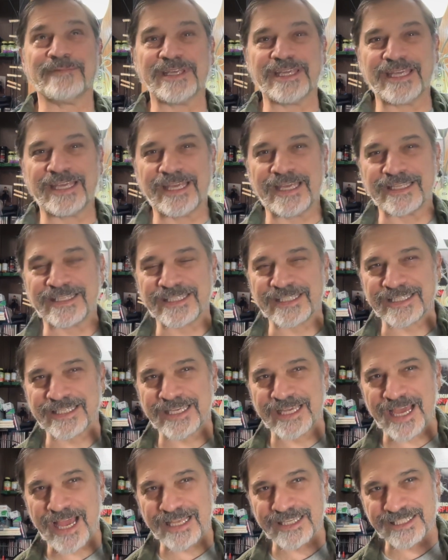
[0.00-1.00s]
It's
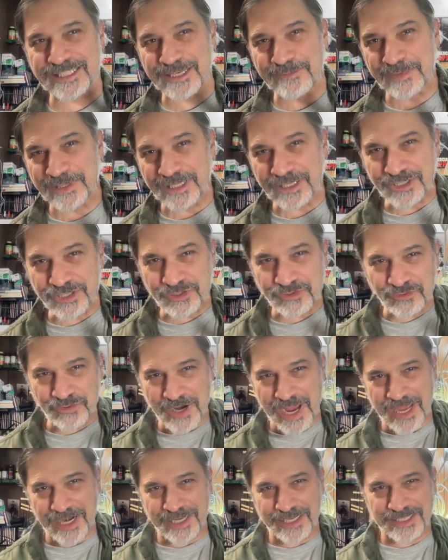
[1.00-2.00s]
got some
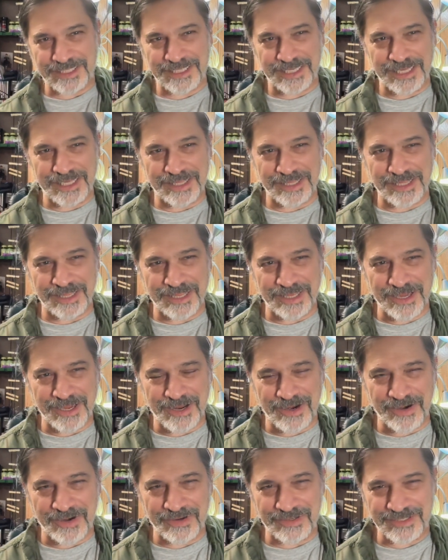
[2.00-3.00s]
electronics in
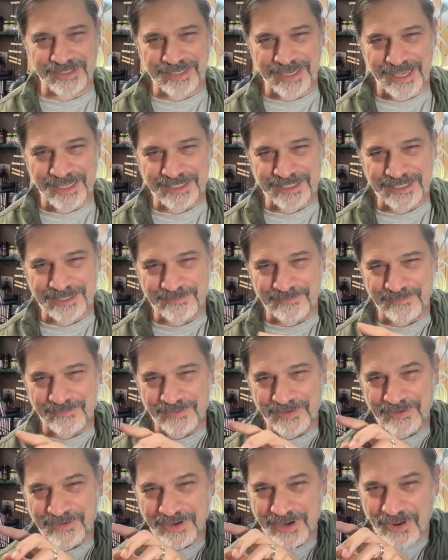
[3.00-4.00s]
there. It's got some
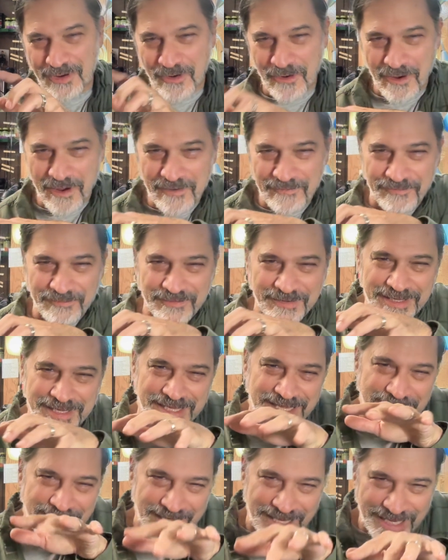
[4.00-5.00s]
very
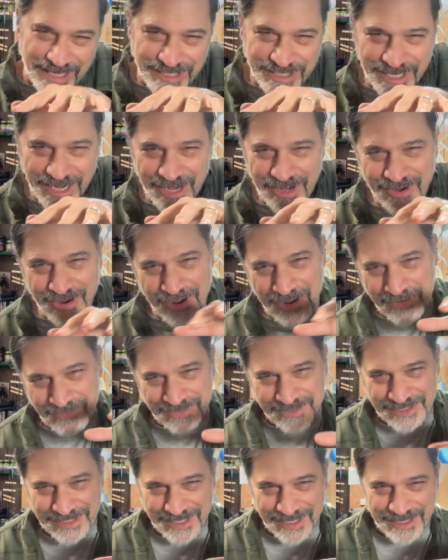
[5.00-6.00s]
off-key
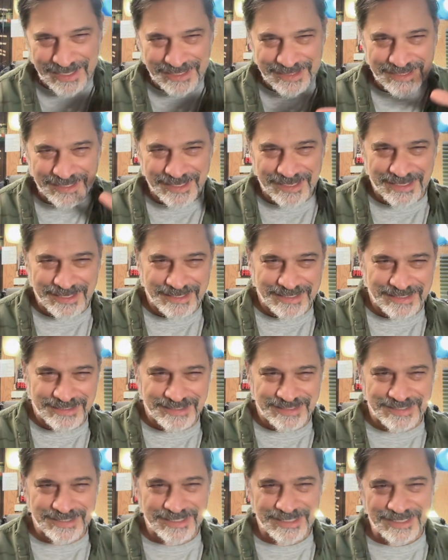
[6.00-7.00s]
Tchaikovsky
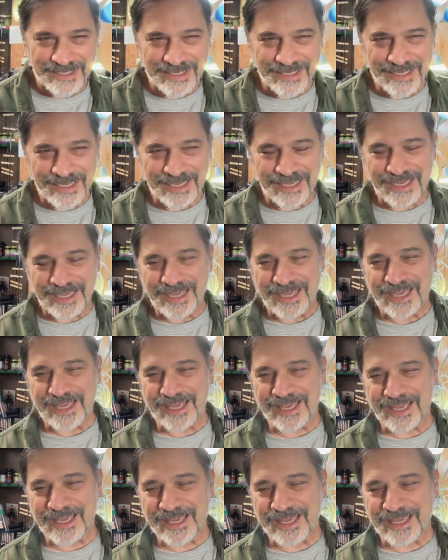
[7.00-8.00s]
things.
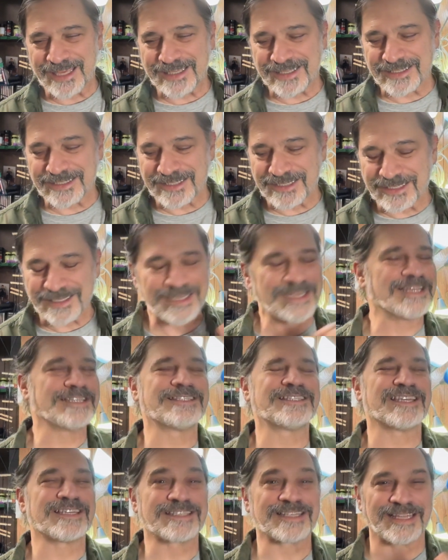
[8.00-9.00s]
And
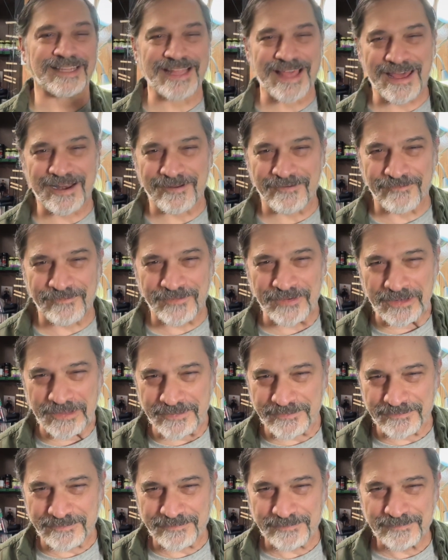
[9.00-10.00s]
it's just a lot of
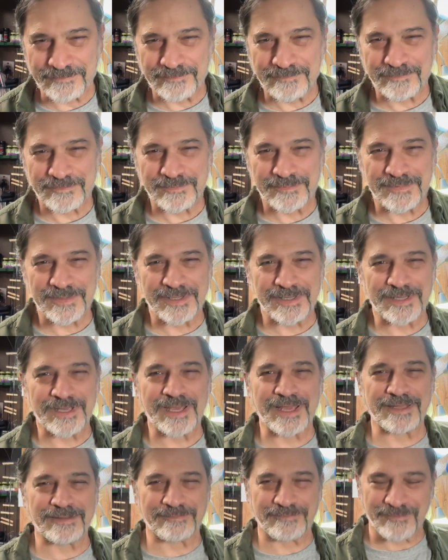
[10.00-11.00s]
fun.
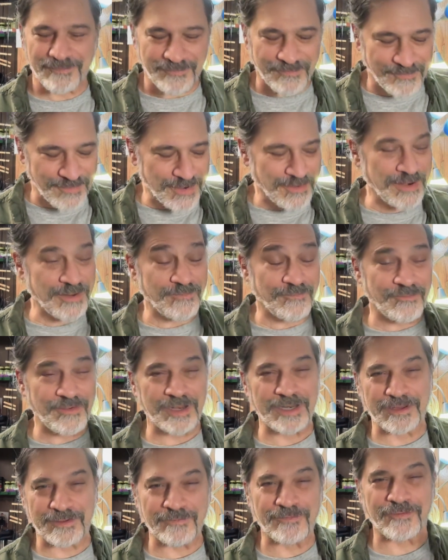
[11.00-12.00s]
And very
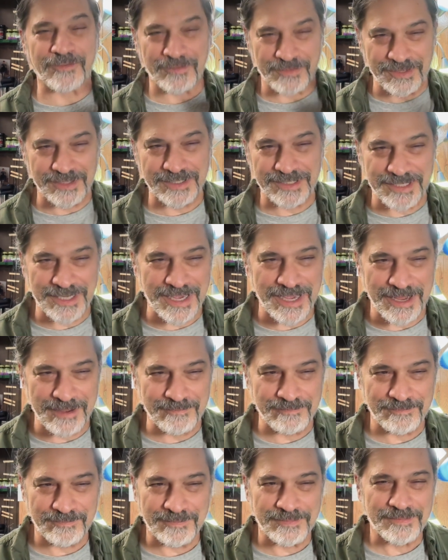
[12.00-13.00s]
fitting for this
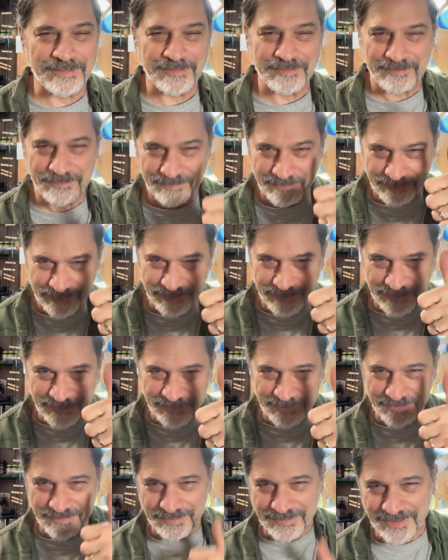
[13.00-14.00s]
time.
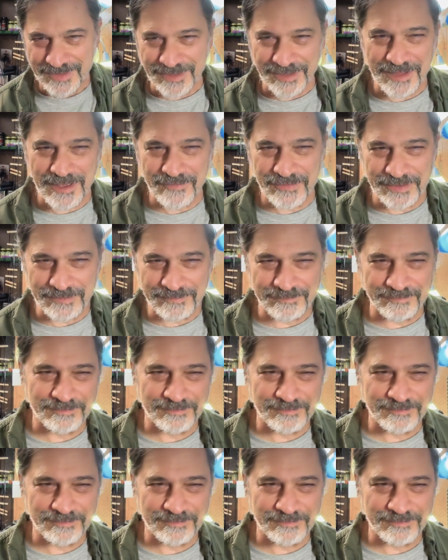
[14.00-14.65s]
Love it.